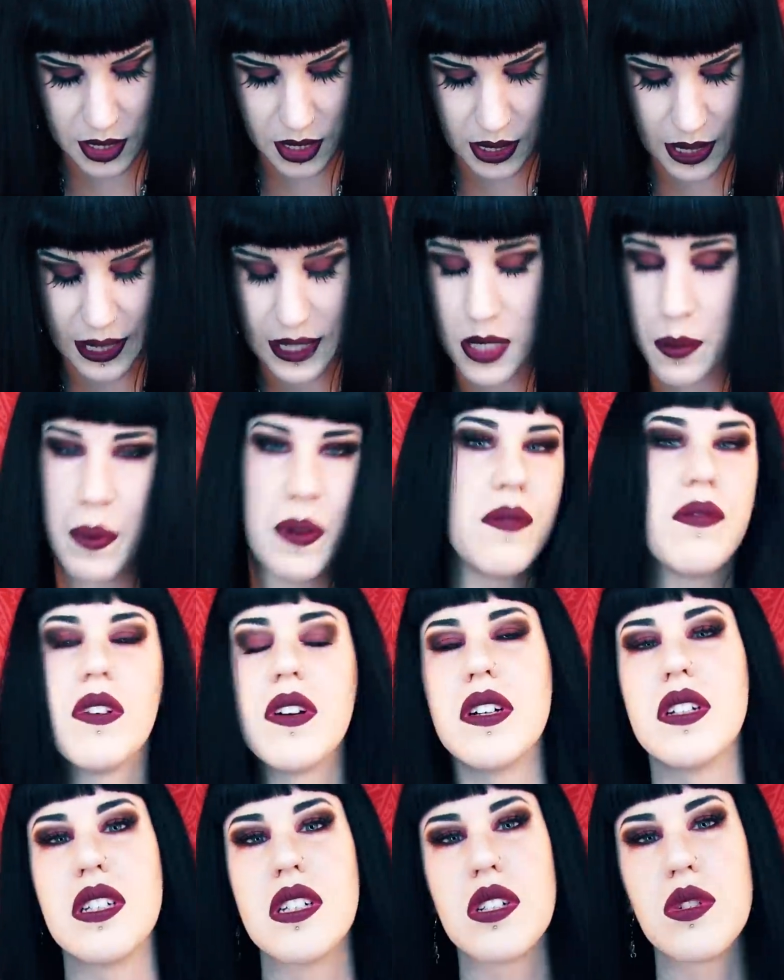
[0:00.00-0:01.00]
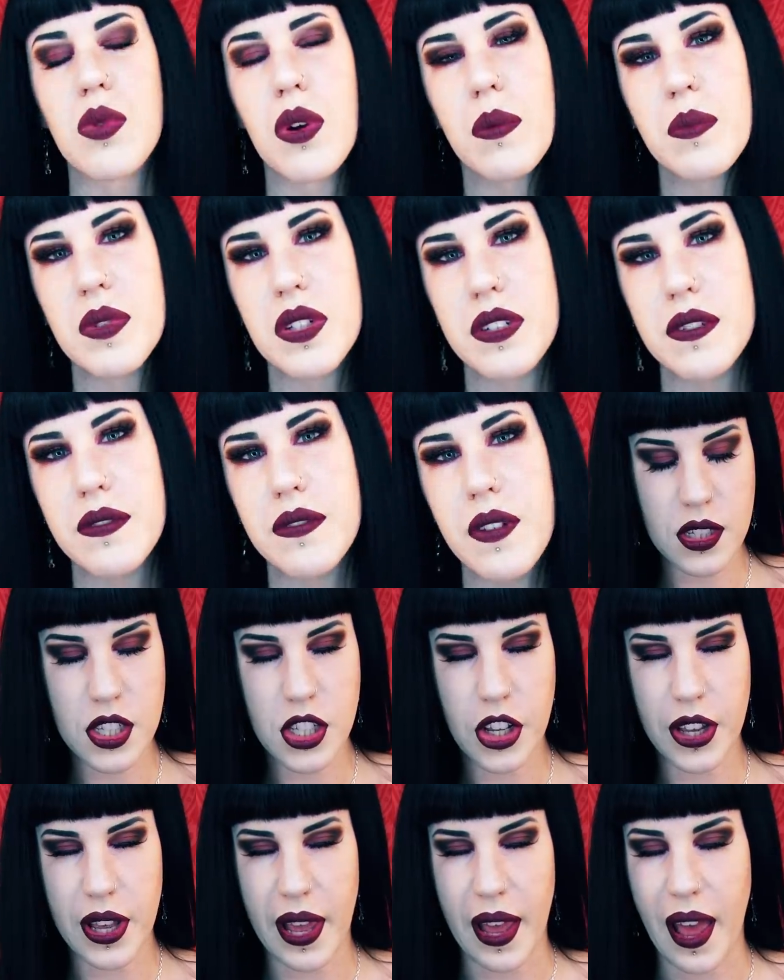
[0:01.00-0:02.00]
so that's been very disruptive.
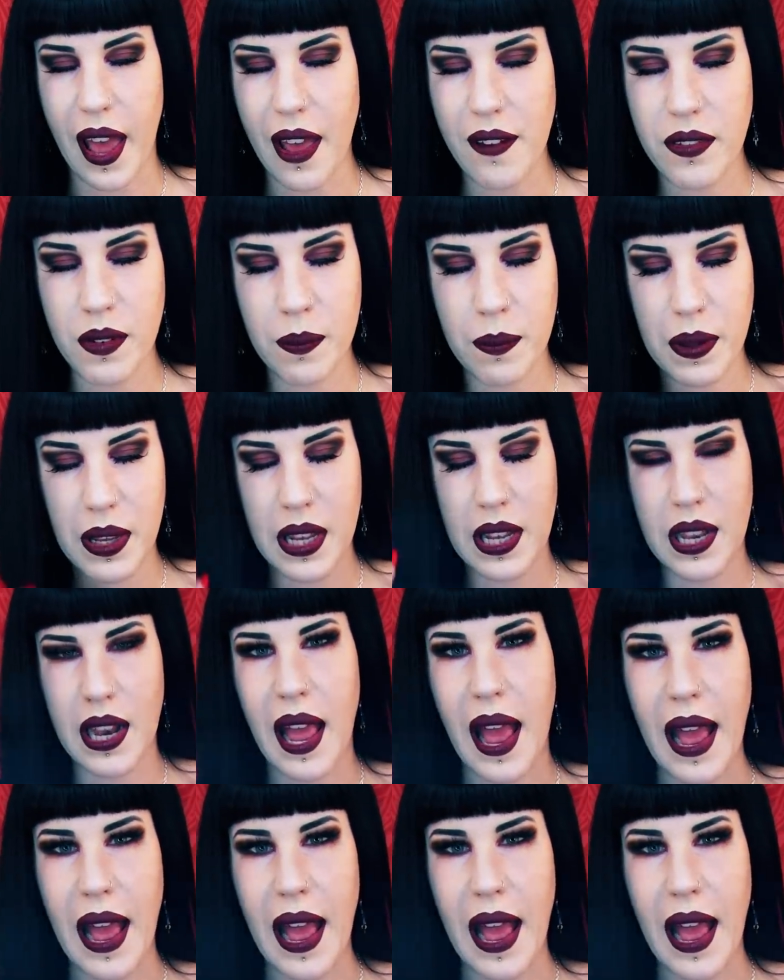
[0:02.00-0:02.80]
So yeah, haven't been